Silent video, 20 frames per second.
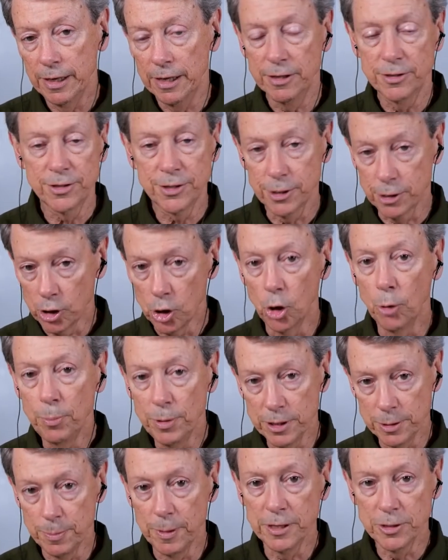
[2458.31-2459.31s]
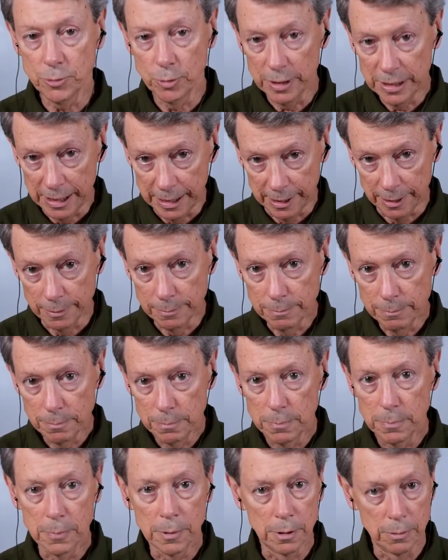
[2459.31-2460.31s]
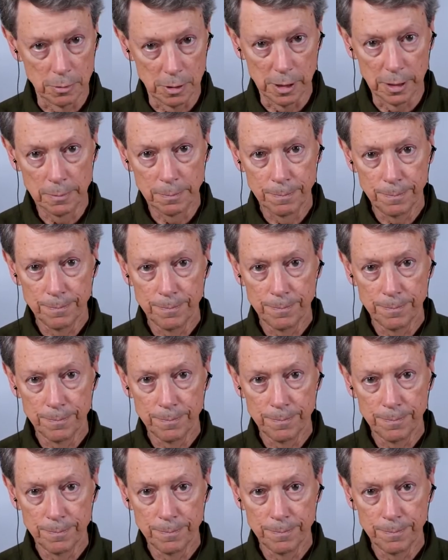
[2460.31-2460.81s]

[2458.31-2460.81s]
it's to cope as best we can. All right.